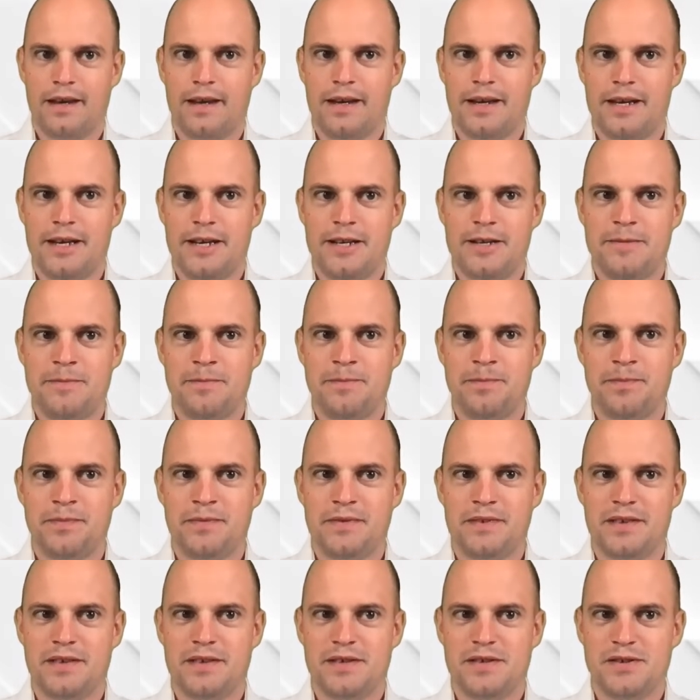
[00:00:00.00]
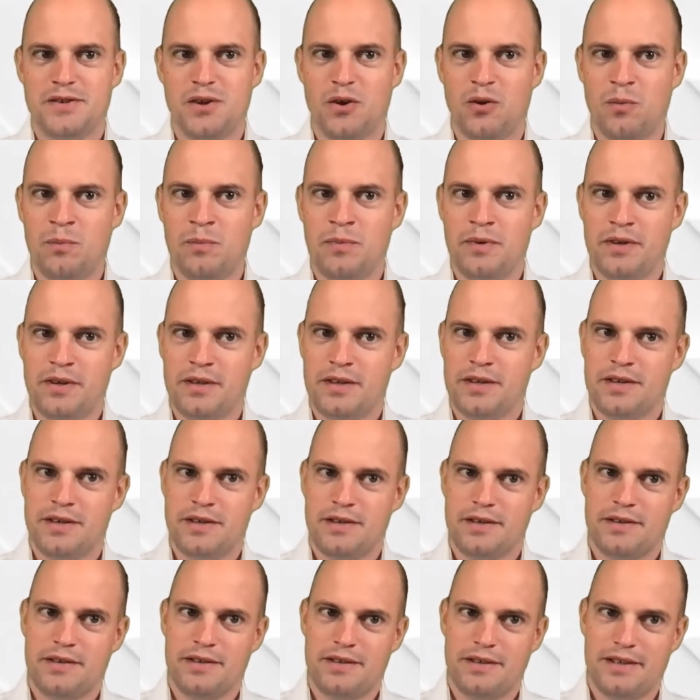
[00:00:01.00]
Some
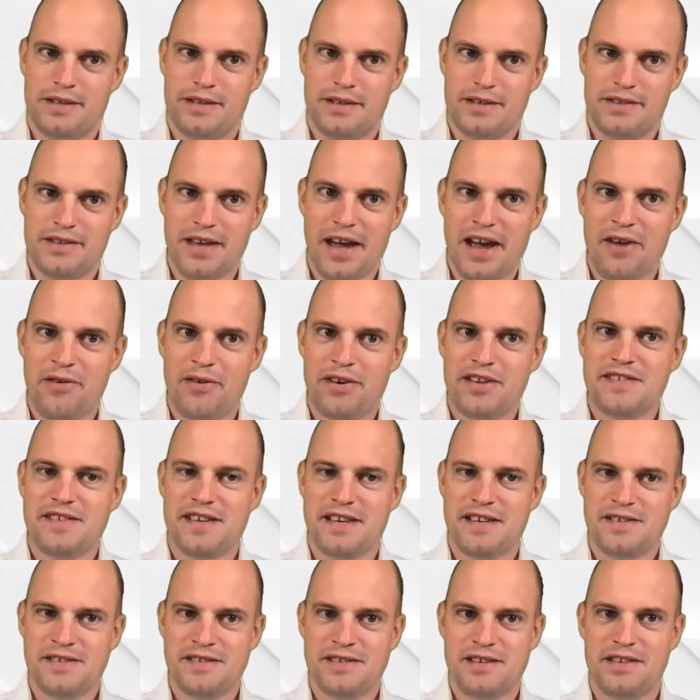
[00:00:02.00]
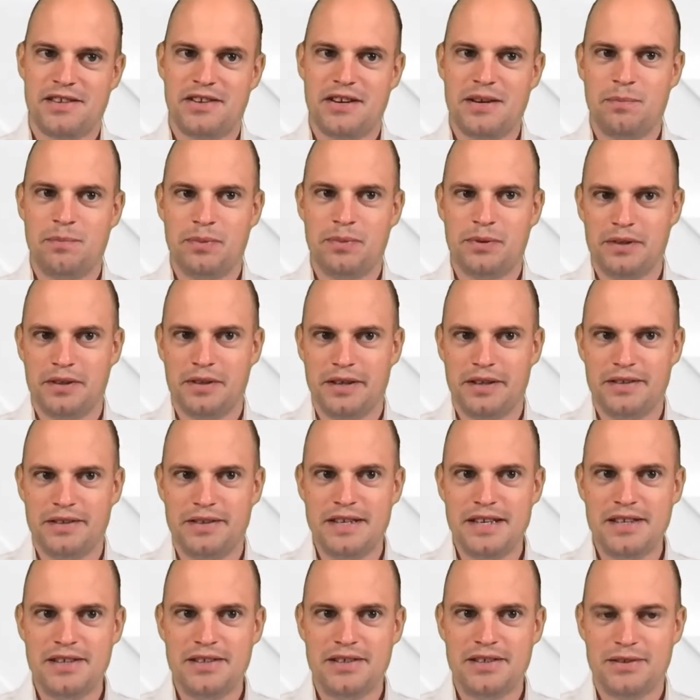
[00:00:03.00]
direct sales that Ripple
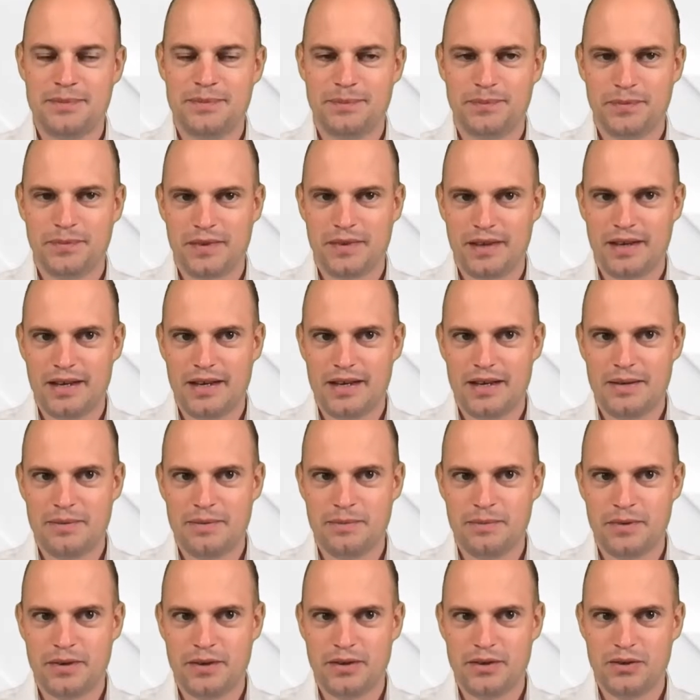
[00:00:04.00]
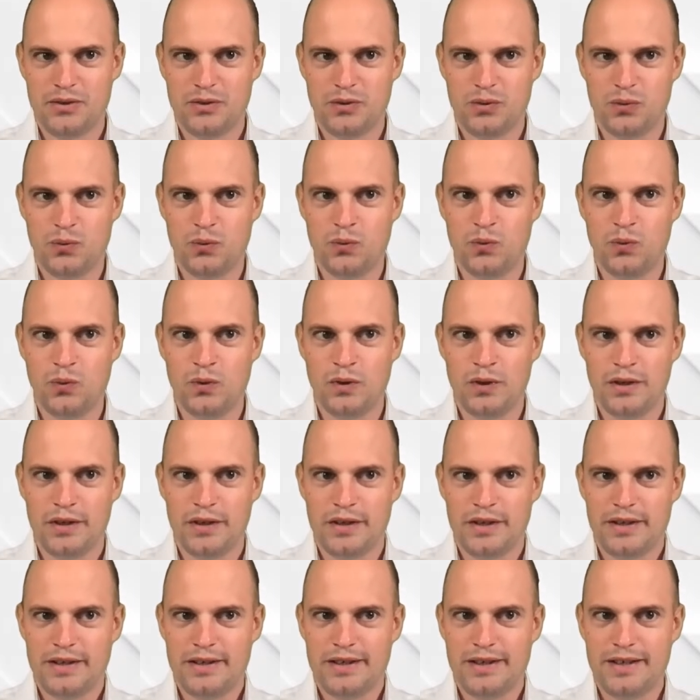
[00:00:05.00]
did to
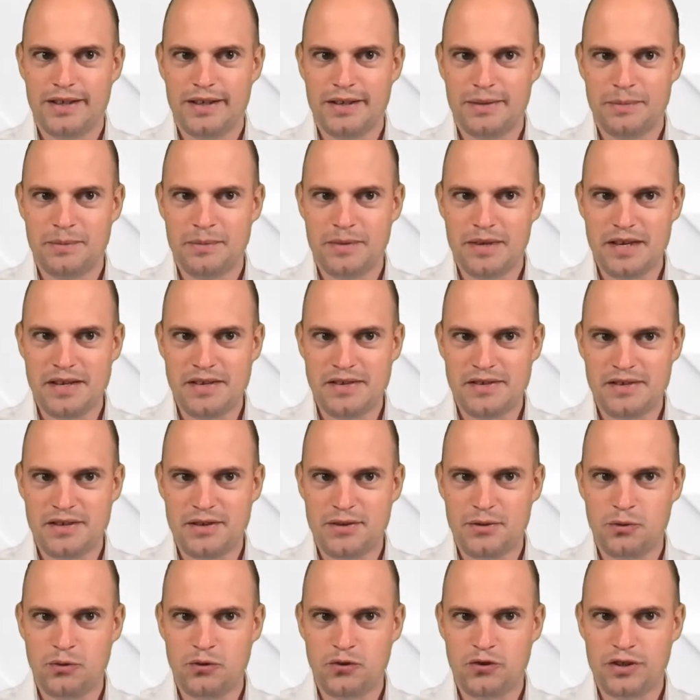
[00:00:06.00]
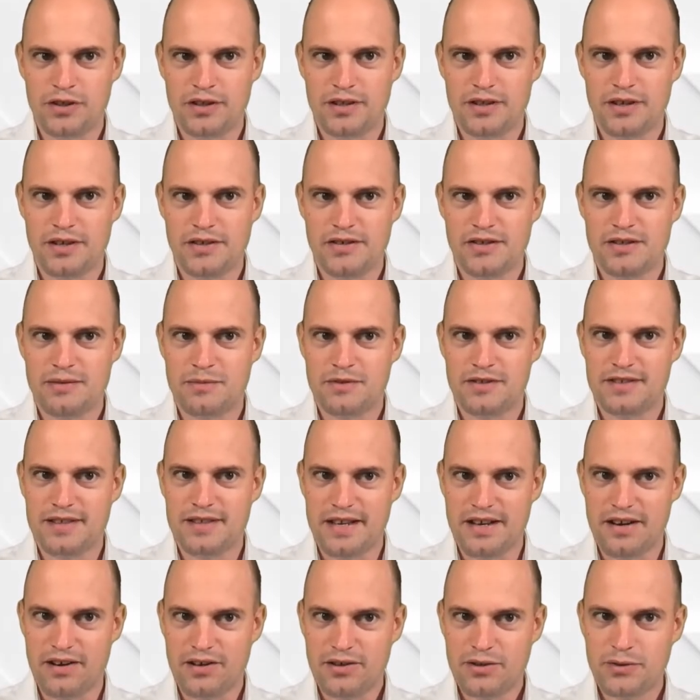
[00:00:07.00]
institutional customers,
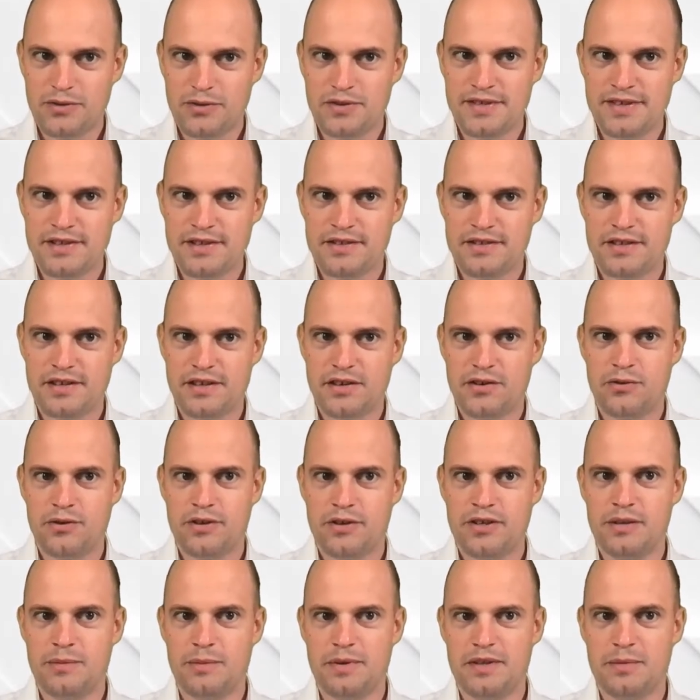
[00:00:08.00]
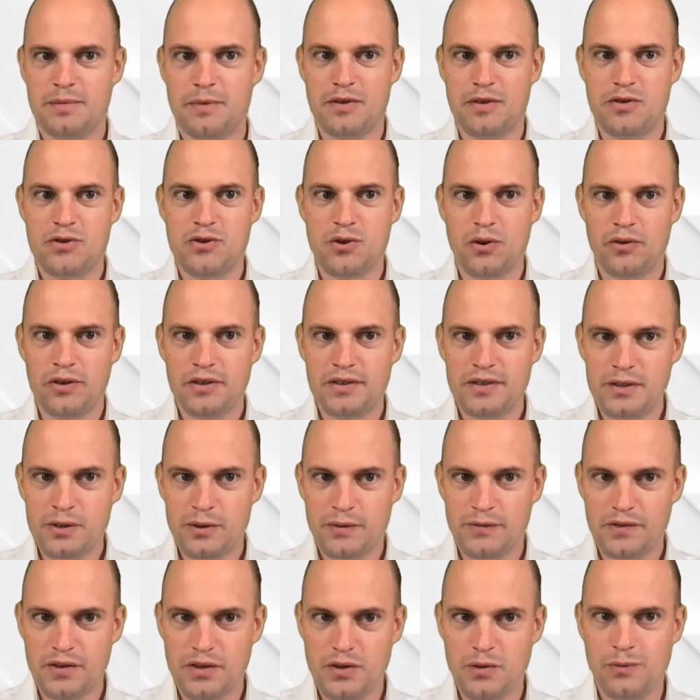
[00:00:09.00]
they are considered security, but majority
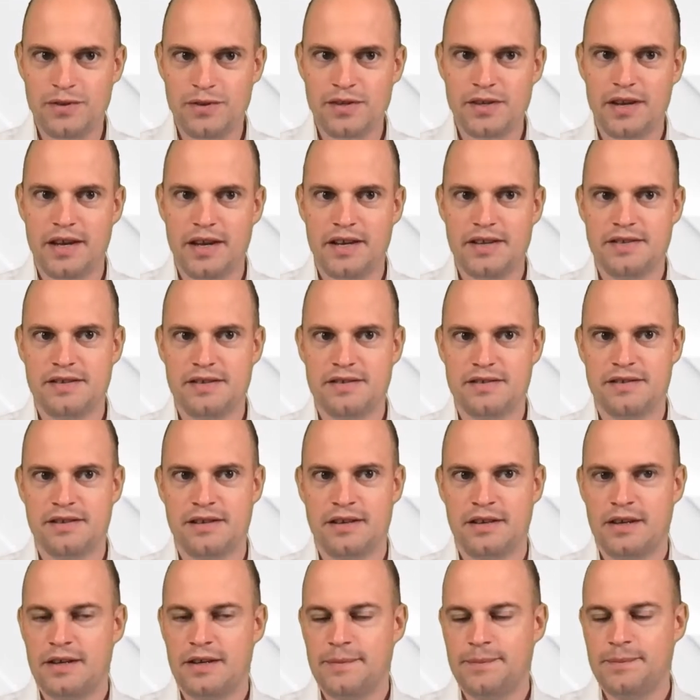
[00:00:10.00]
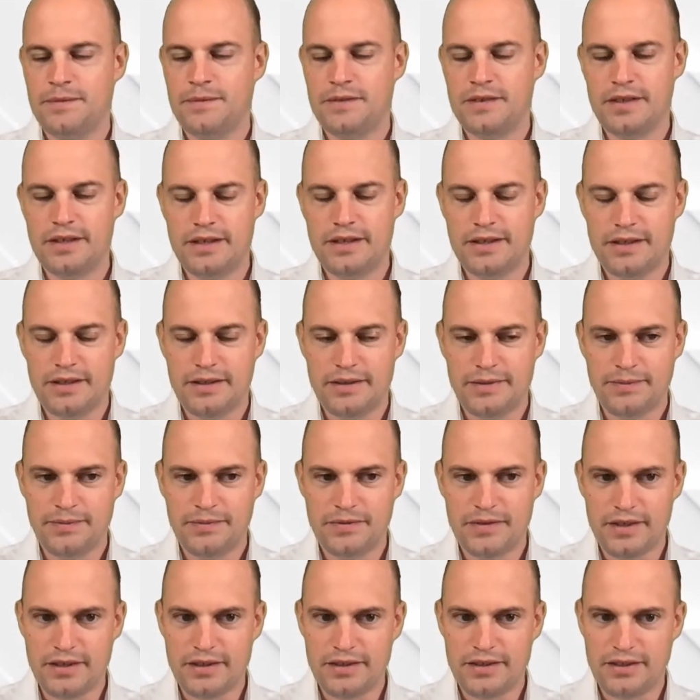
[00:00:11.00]
of the use cases,
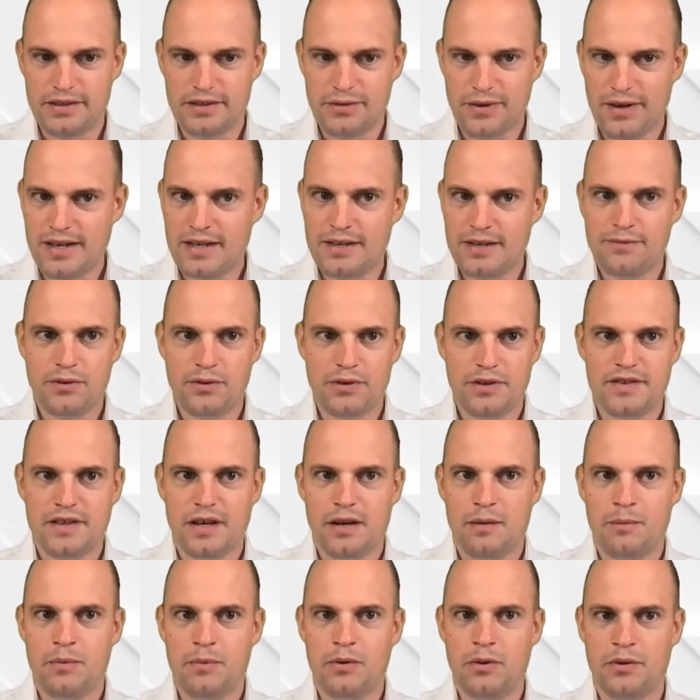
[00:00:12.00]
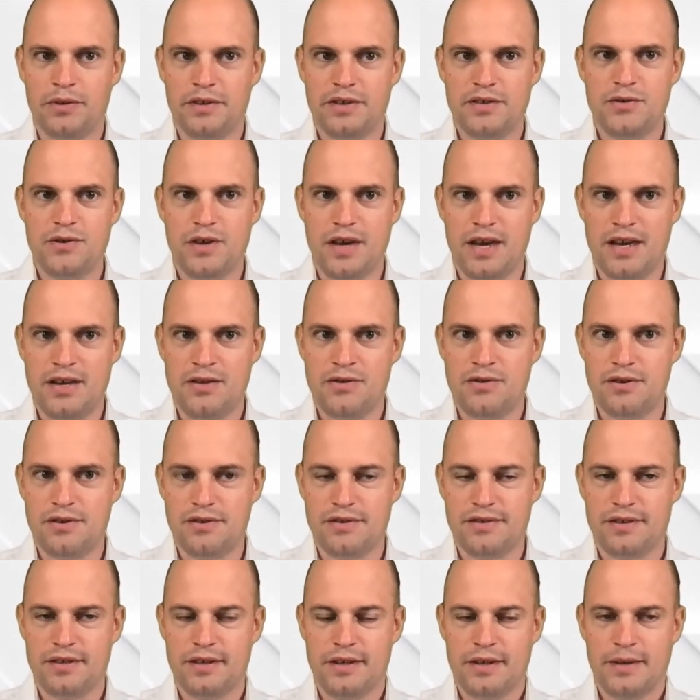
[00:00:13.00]
the trading, for example, on
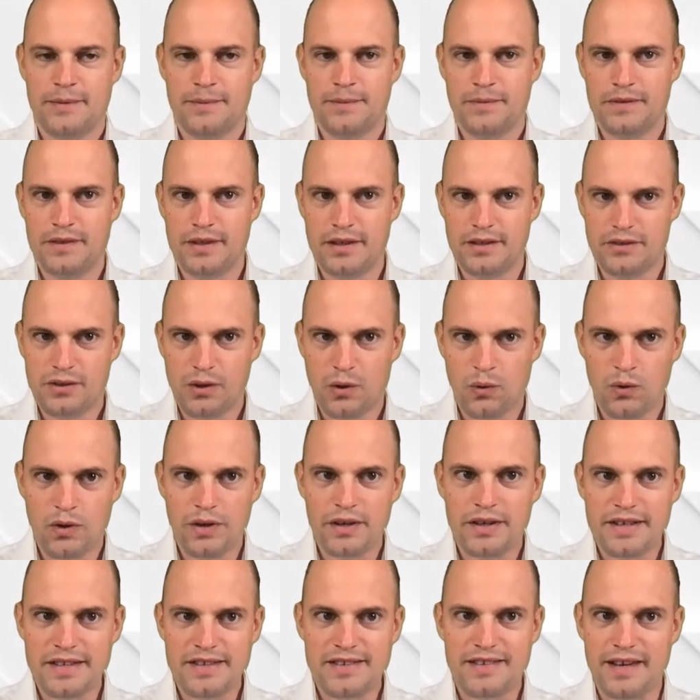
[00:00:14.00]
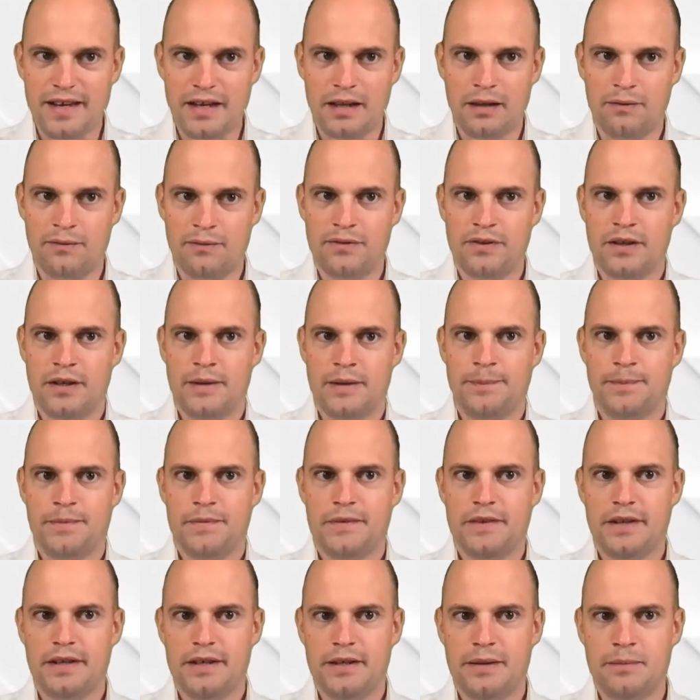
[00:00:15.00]
exchanges, the token itself,
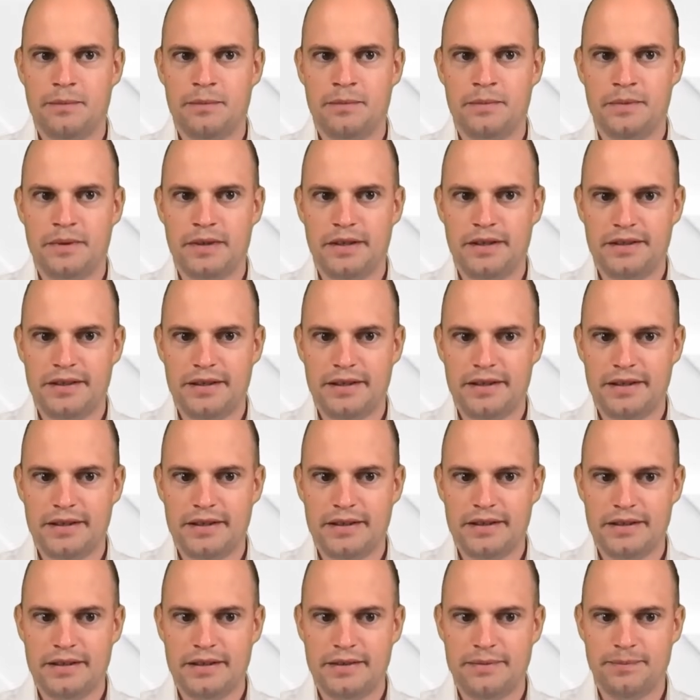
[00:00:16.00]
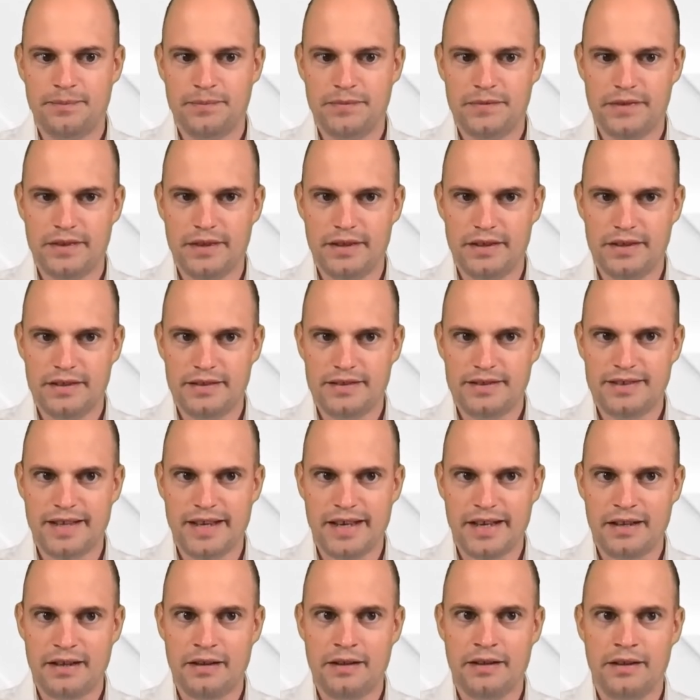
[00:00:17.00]
the
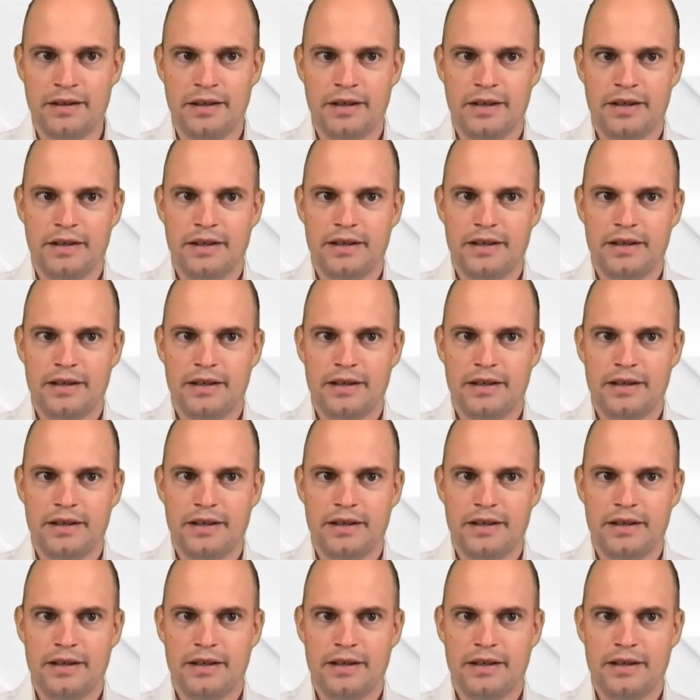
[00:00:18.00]
sale